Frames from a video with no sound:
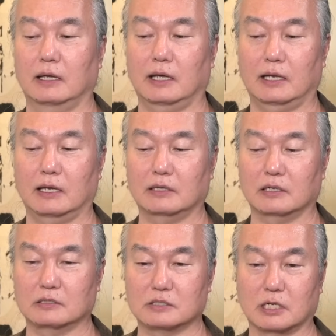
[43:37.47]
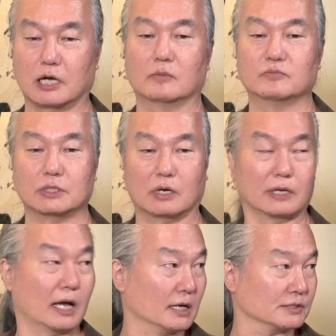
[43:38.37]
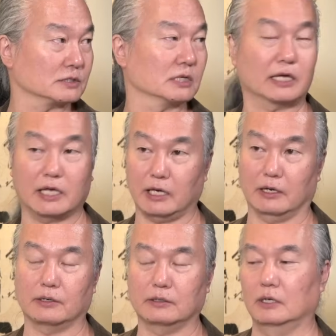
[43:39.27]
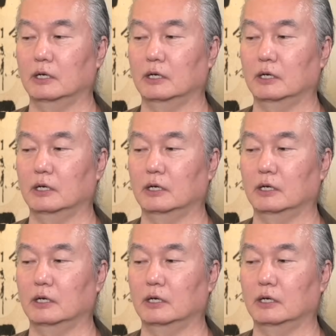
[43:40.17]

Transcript: And I think it's incumbent on us here